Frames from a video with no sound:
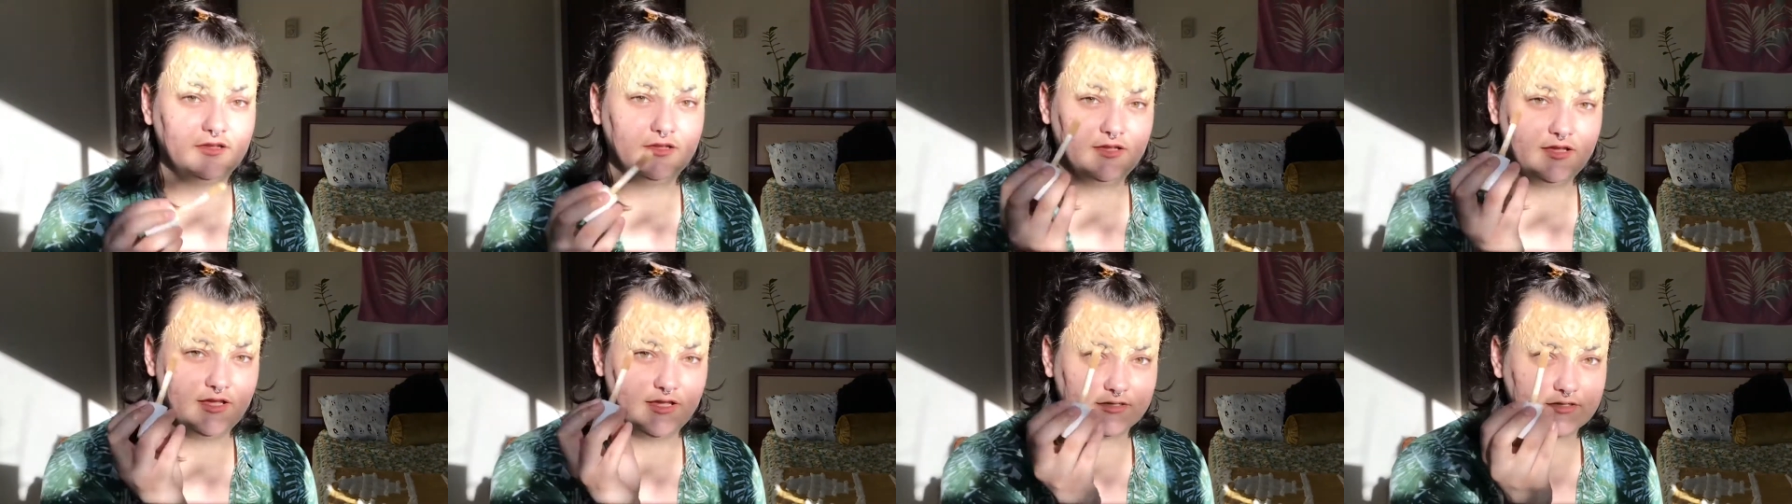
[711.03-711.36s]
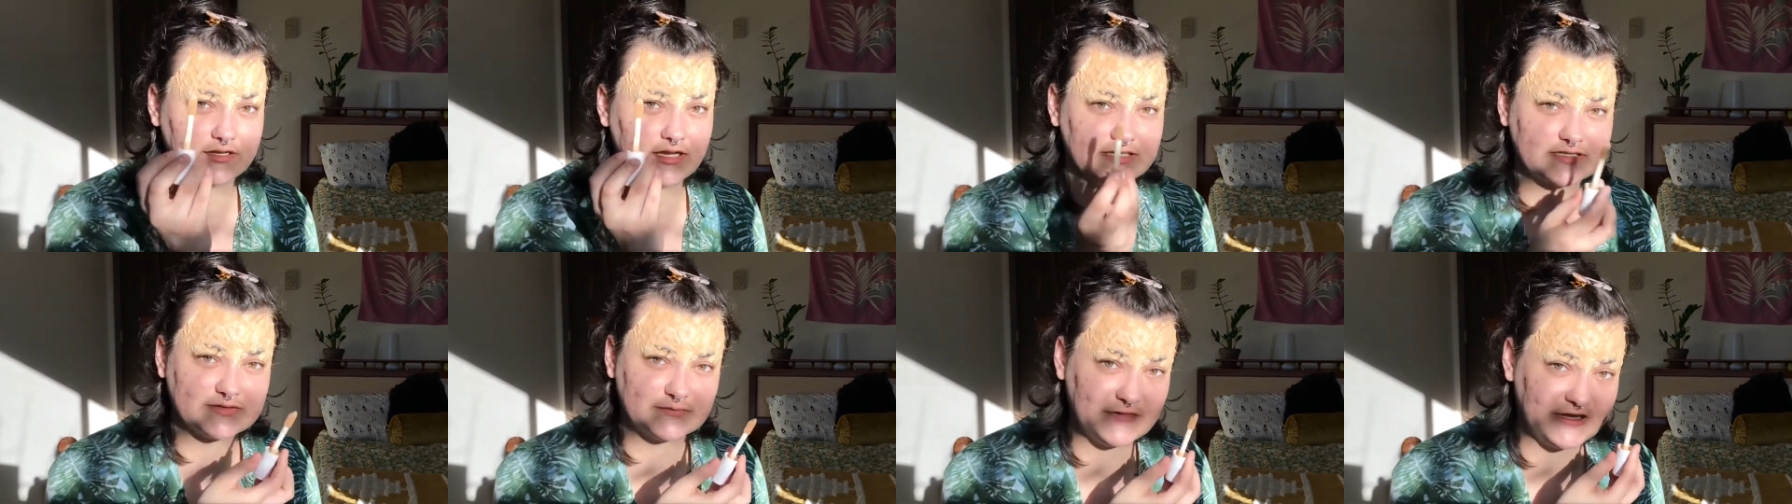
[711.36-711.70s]
and
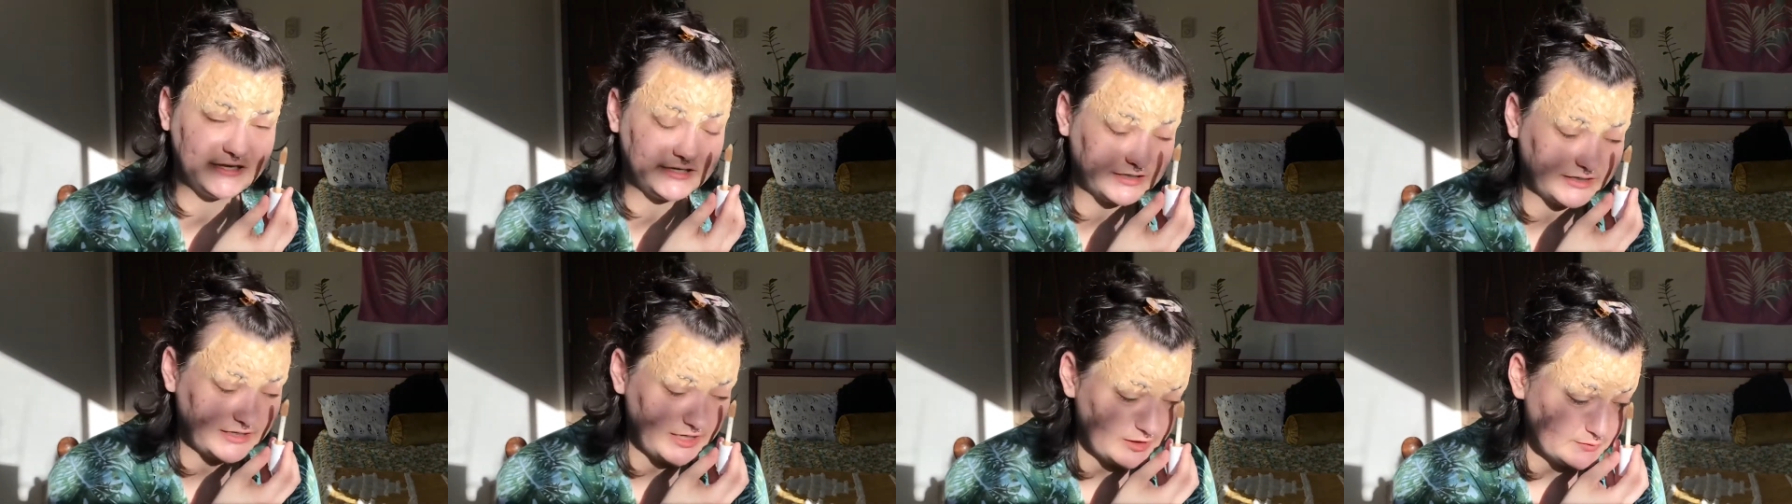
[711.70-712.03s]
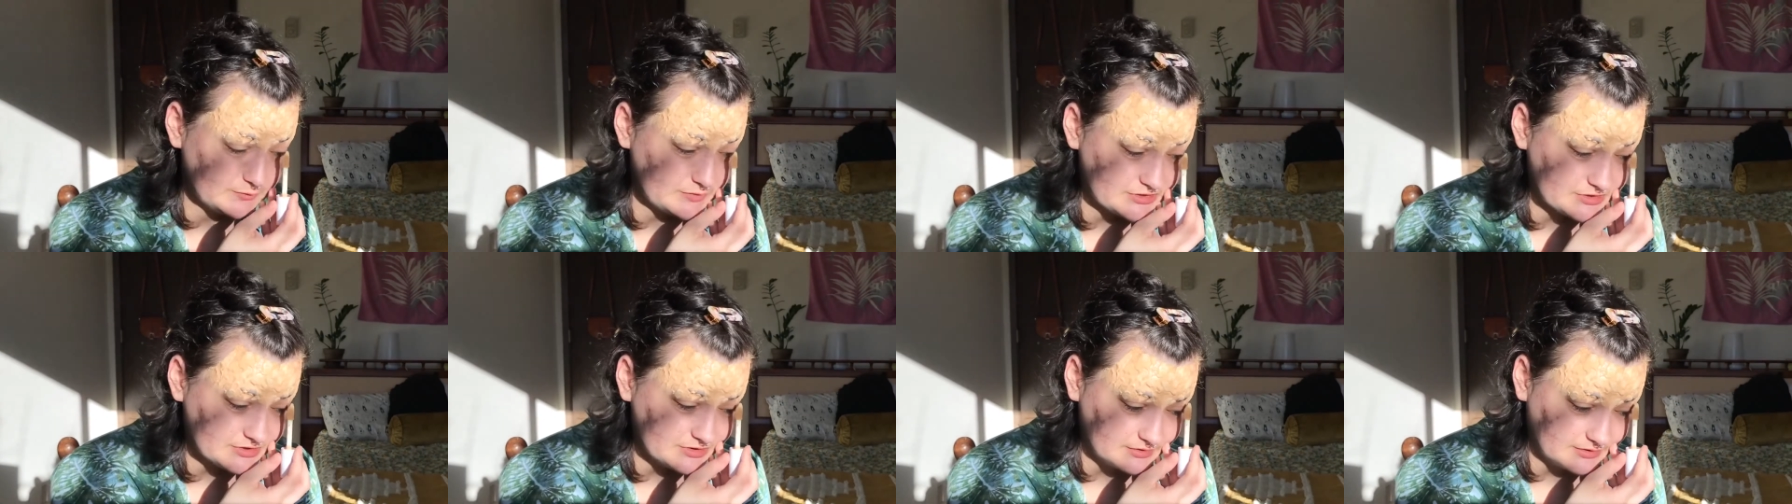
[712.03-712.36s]
cosmetic
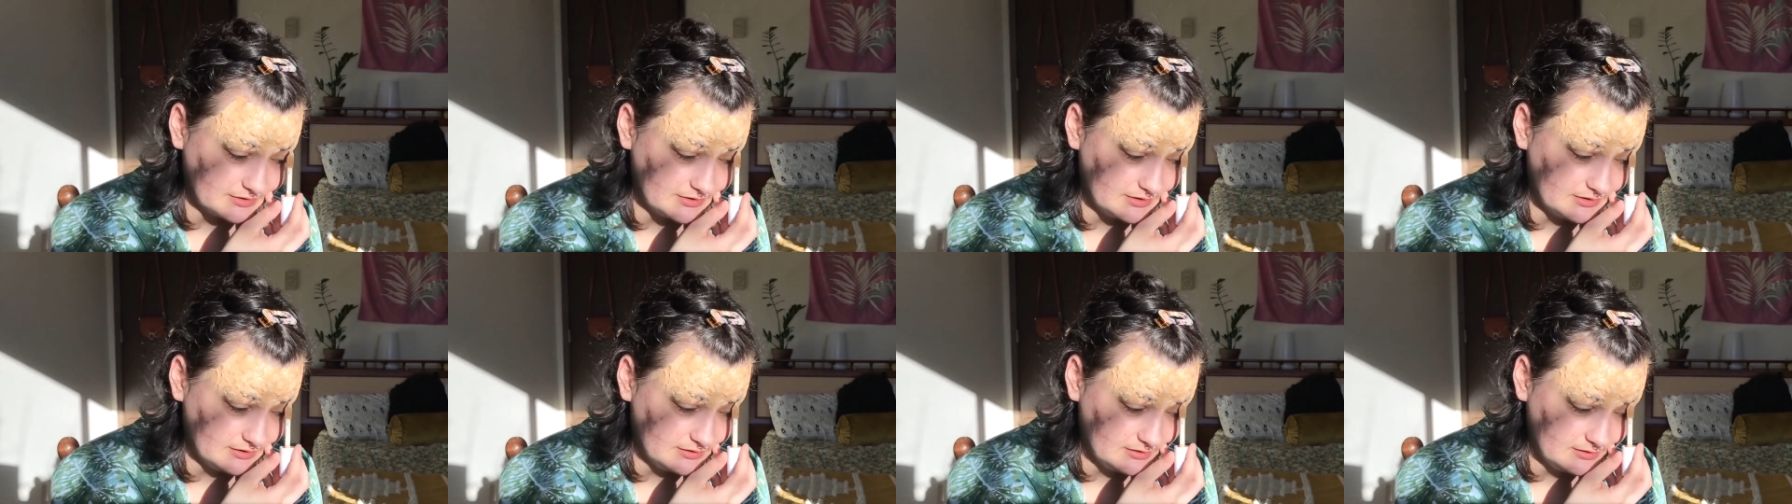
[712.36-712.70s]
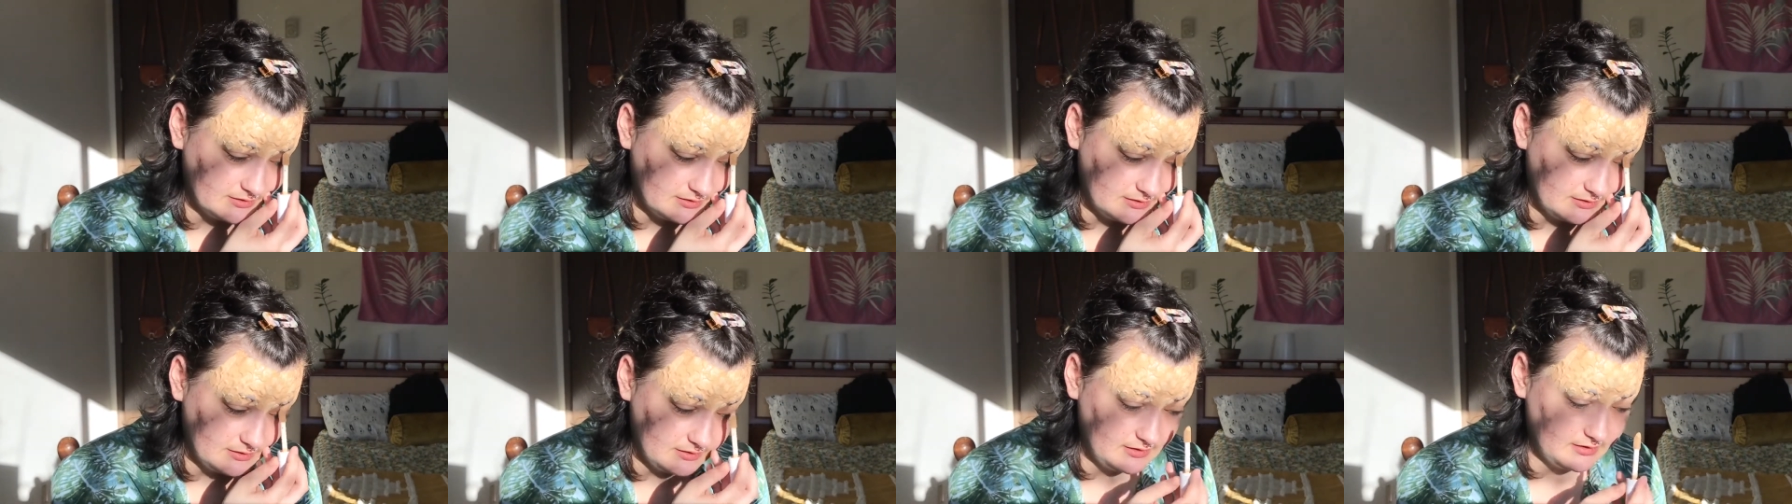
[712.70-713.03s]
chemistry.
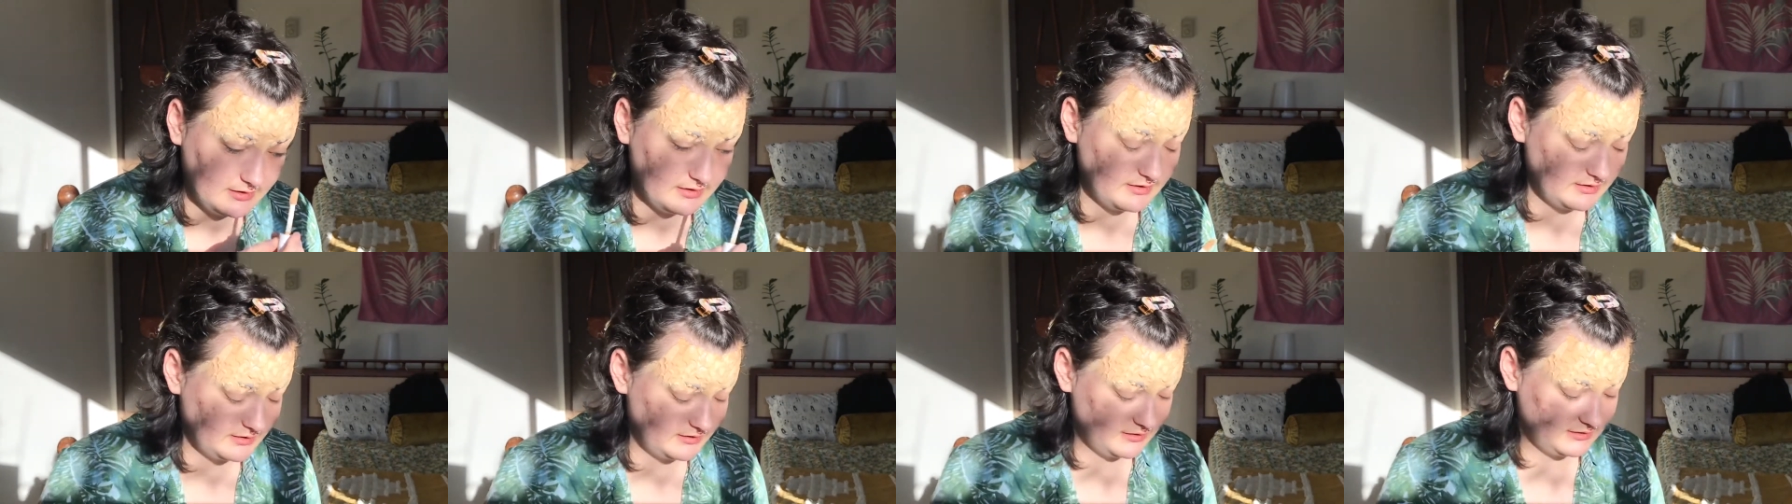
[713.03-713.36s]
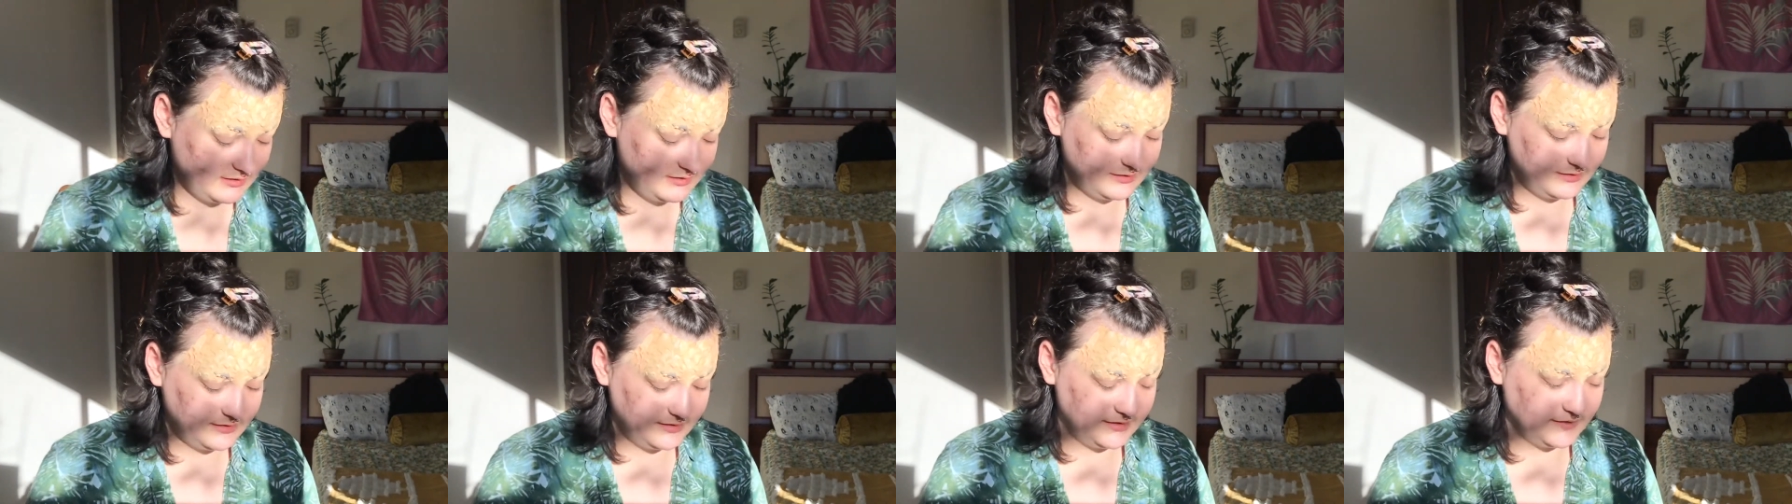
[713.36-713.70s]

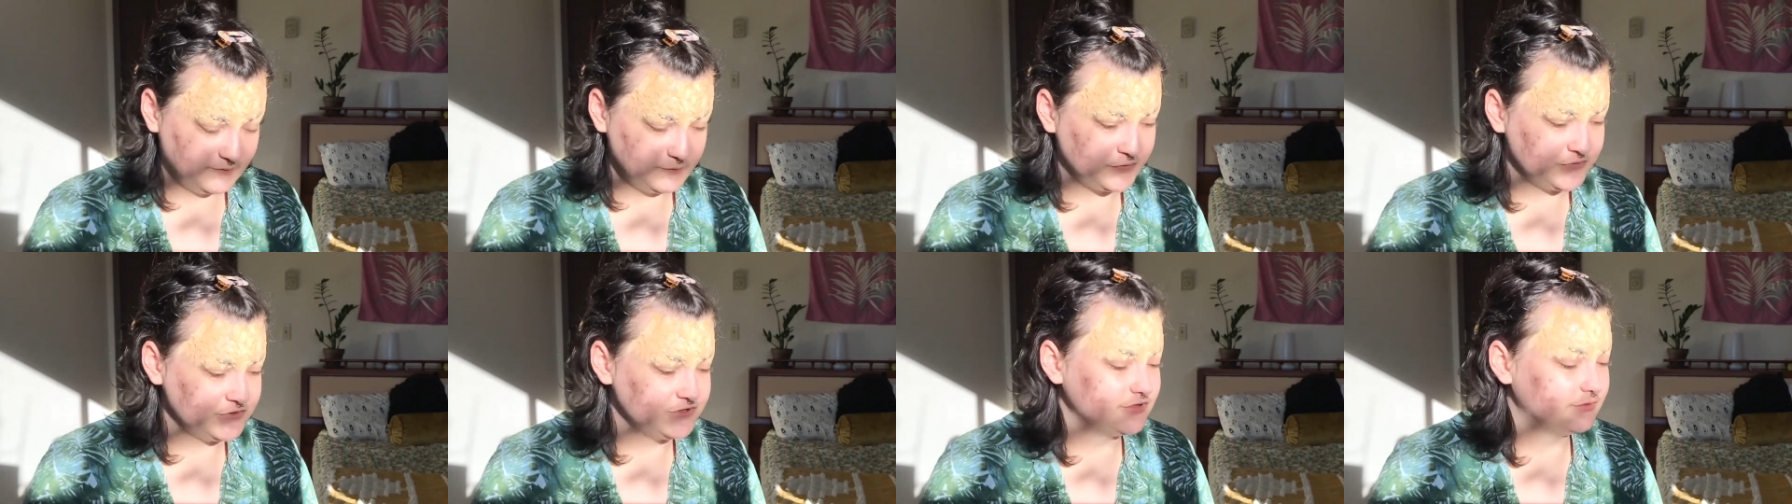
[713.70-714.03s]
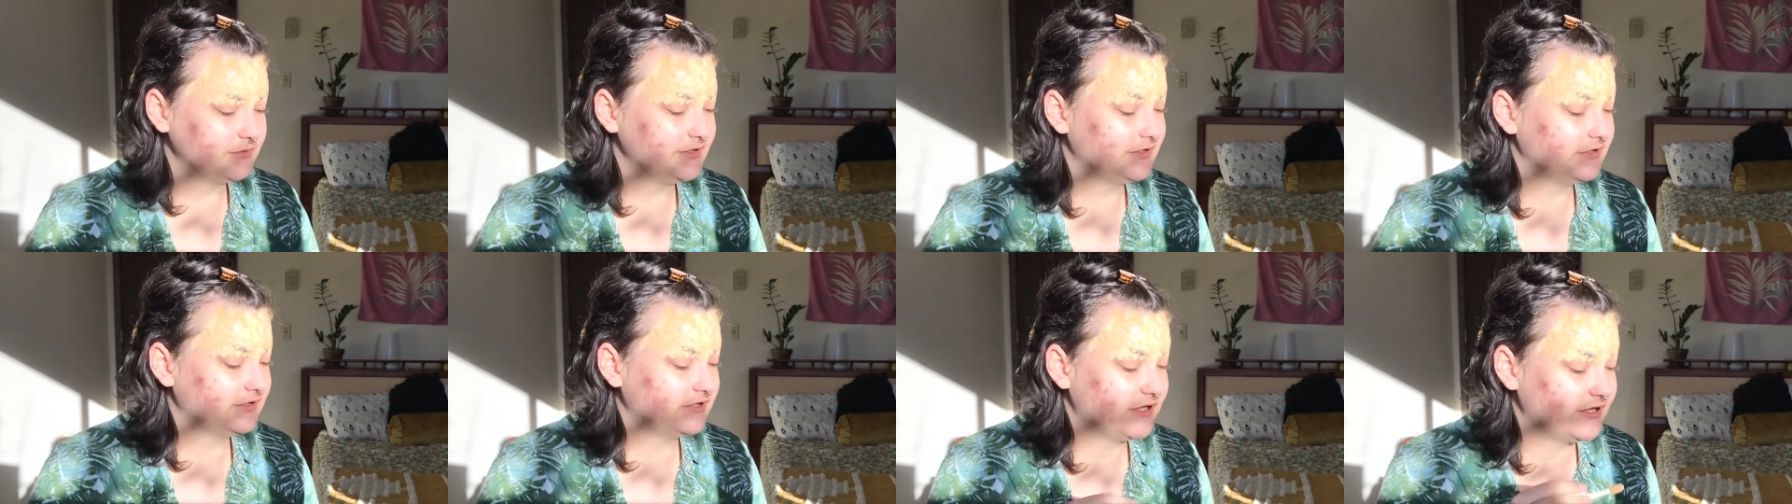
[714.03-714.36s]
And I've been doing
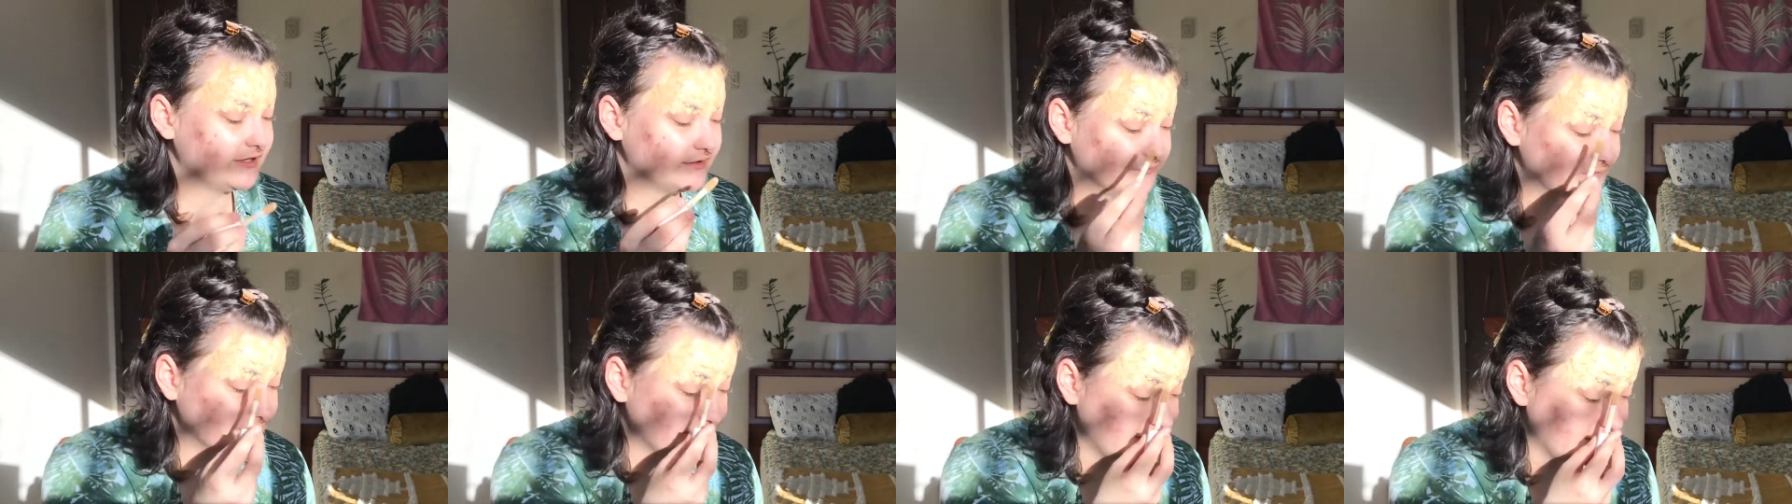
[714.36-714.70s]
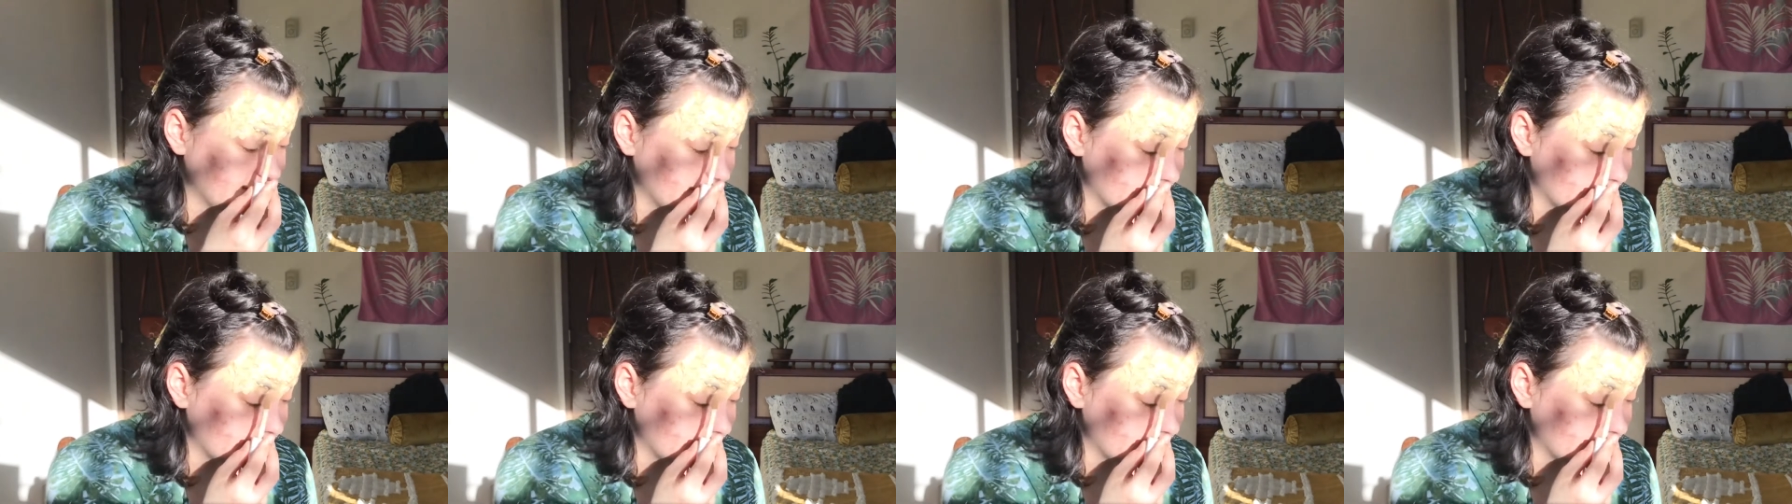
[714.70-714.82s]
a lot of reading